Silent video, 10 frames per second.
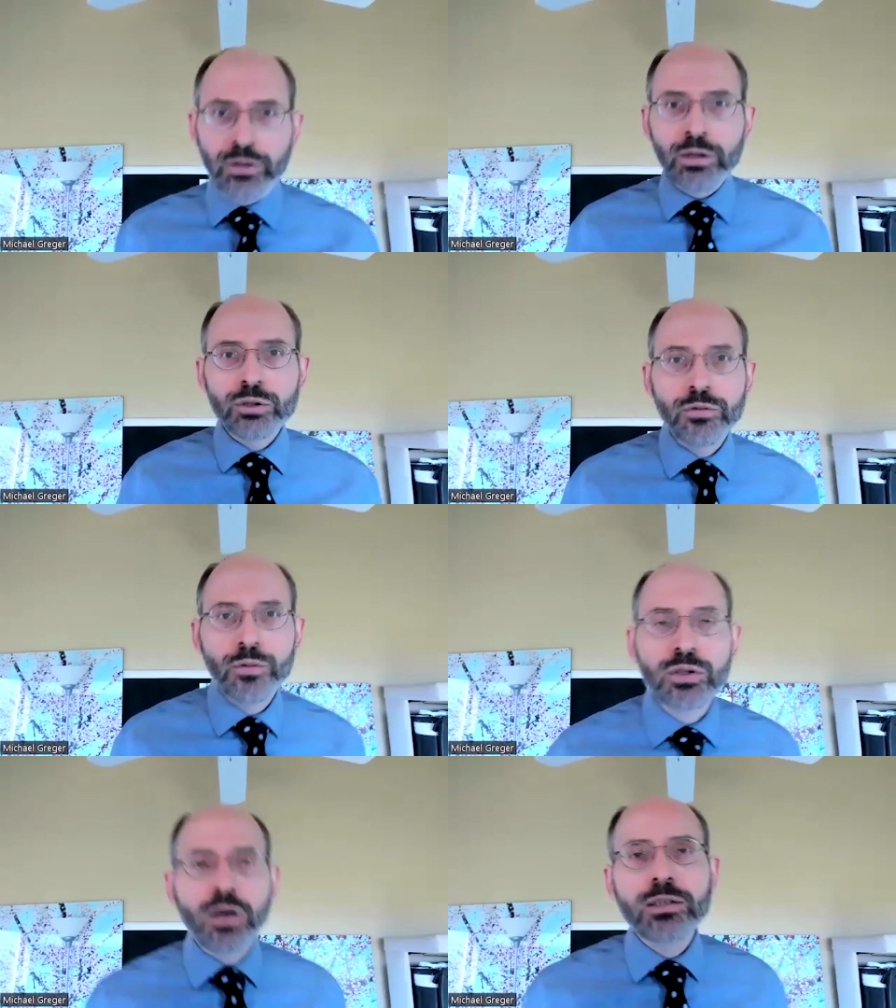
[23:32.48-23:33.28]
to reverse
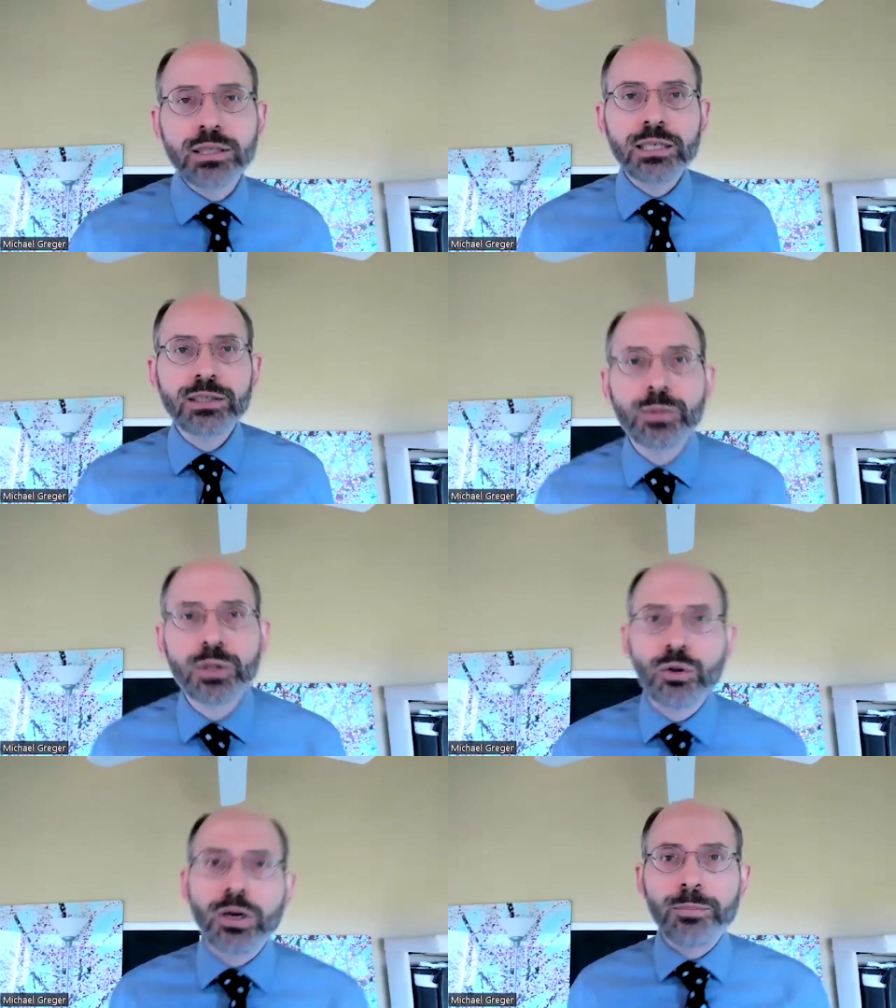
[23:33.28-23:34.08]
heart disease in the
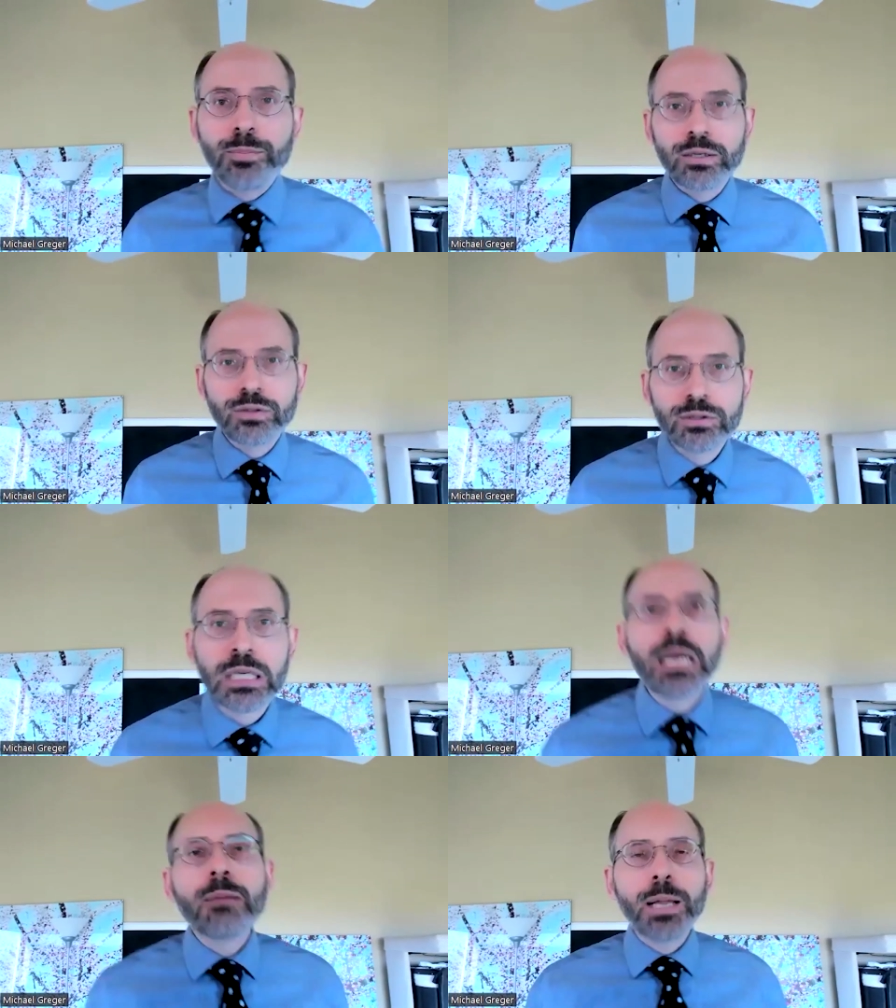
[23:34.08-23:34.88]
majority of patients,
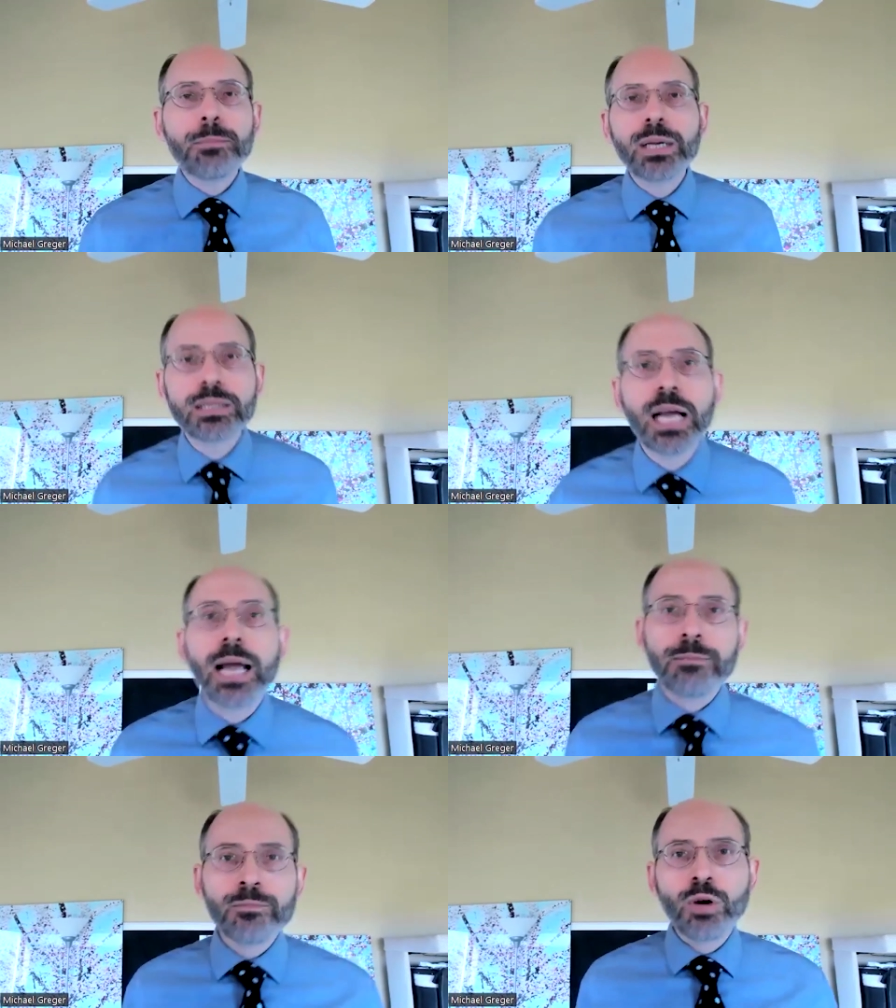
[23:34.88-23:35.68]
plant-based diet,
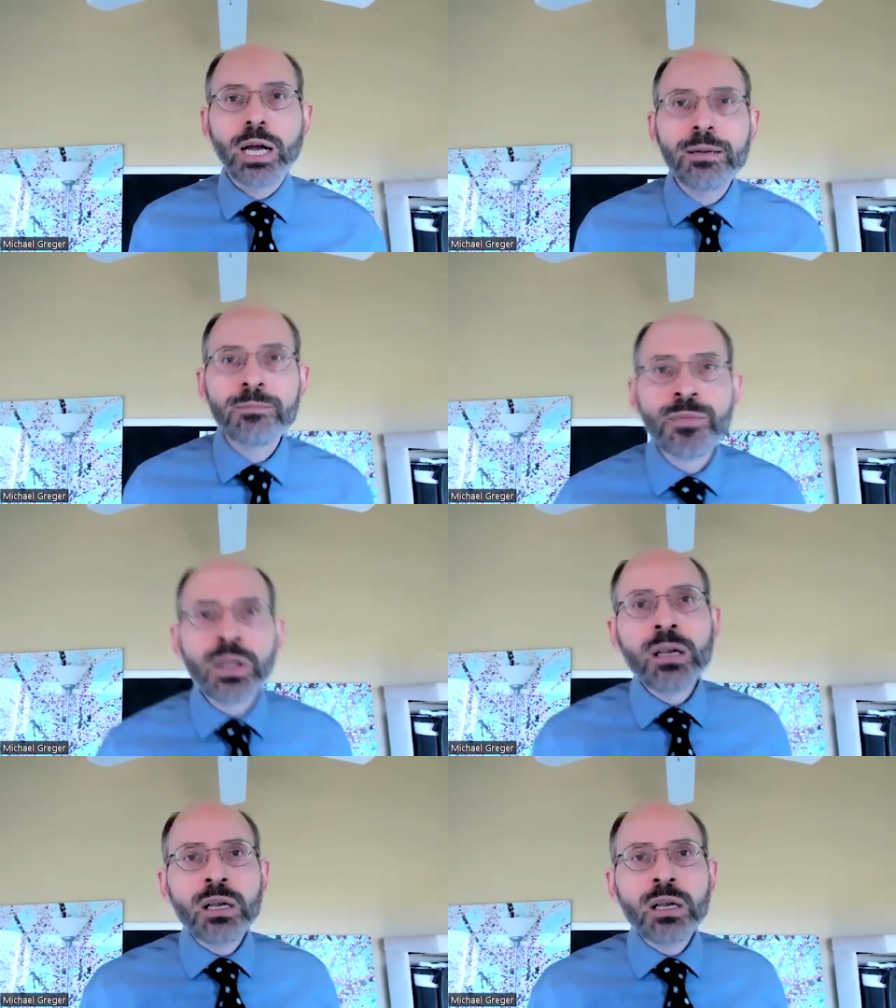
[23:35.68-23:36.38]
right? Yep.